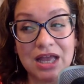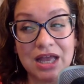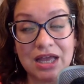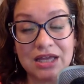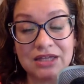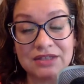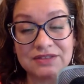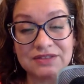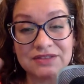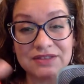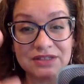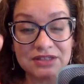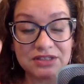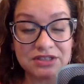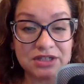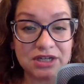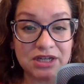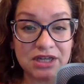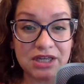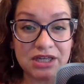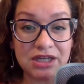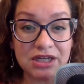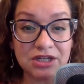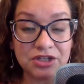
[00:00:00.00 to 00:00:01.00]
a sick
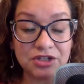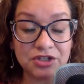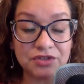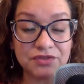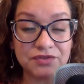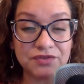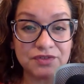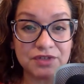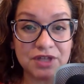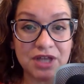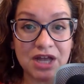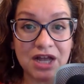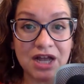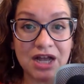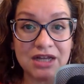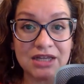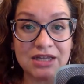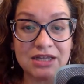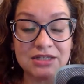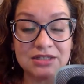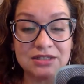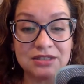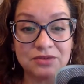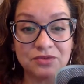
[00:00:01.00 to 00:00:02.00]
chicken in your flock
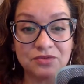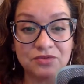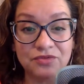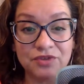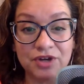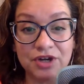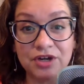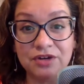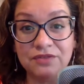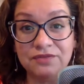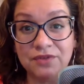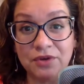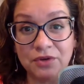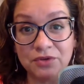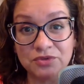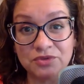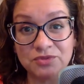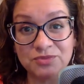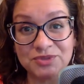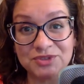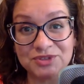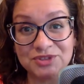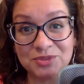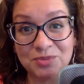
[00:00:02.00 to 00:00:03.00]
is very
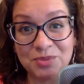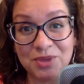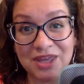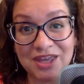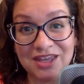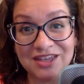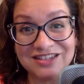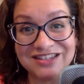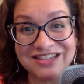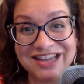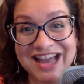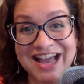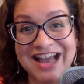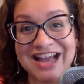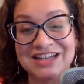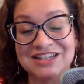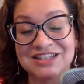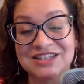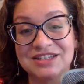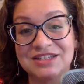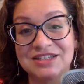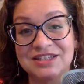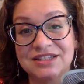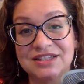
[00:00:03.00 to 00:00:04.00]
vulnerable to being
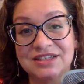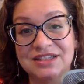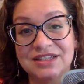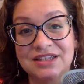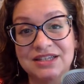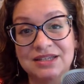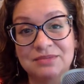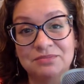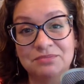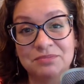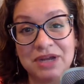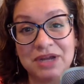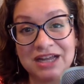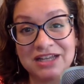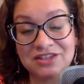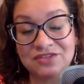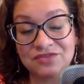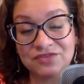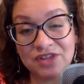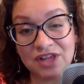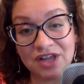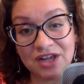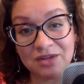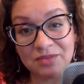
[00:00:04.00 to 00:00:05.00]
attacked by its
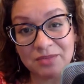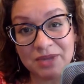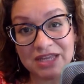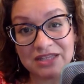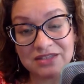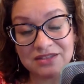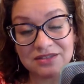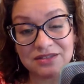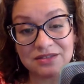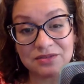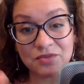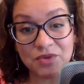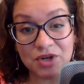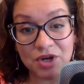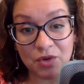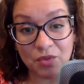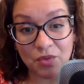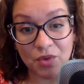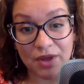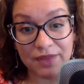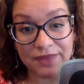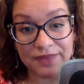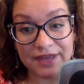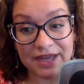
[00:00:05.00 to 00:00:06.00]
flock mates, and we don't
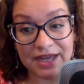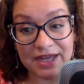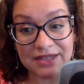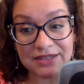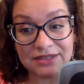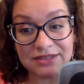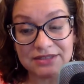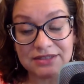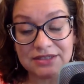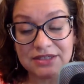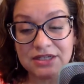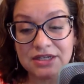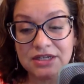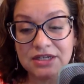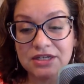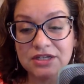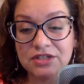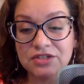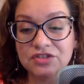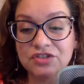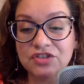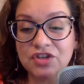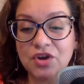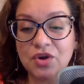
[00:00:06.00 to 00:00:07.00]
want that.
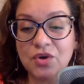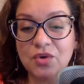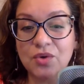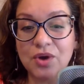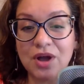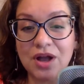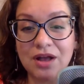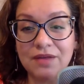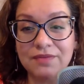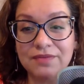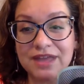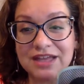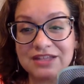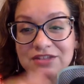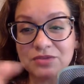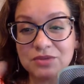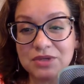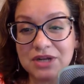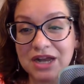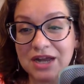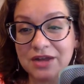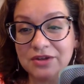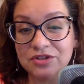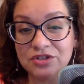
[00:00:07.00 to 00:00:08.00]
So um, that's
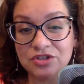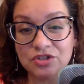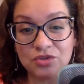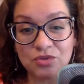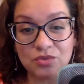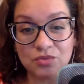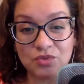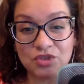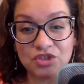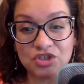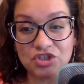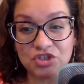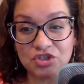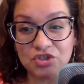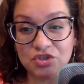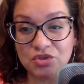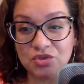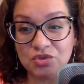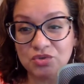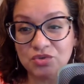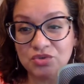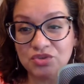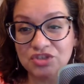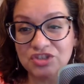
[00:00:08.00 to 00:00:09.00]
what I do, would
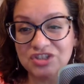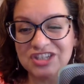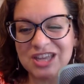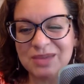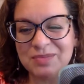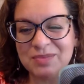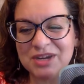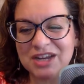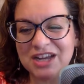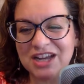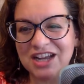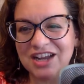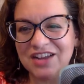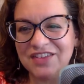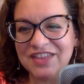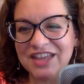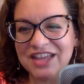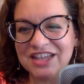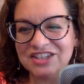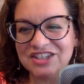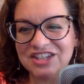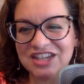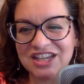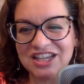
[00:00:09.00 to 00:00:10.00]
do. Just keep an eye on
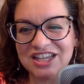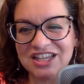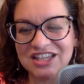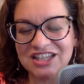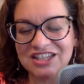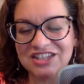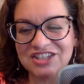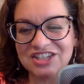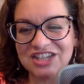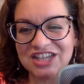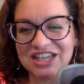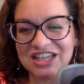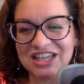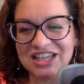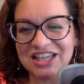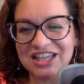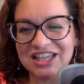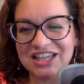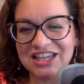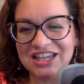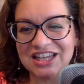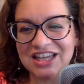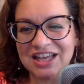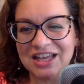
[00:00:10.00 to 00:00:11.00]
that check
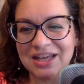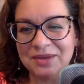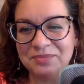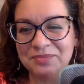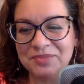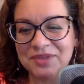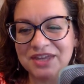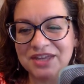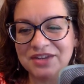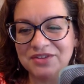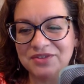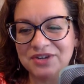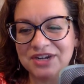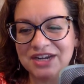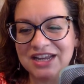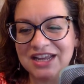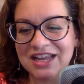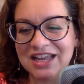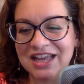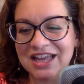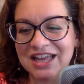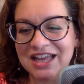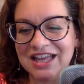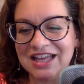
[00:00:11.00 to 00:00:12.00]
chicken, um,
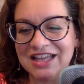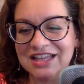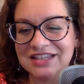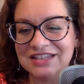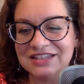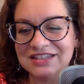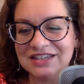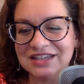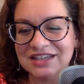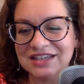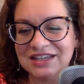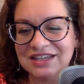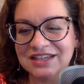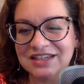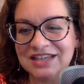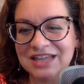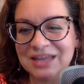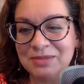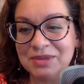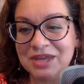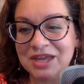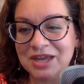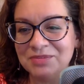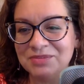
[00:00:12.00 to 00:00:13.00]
Henry, and uh,
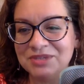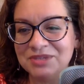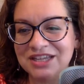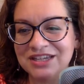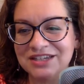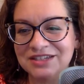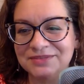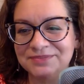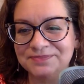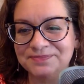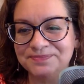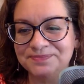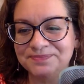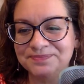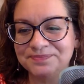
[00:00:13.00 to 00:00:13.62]
keep me updated.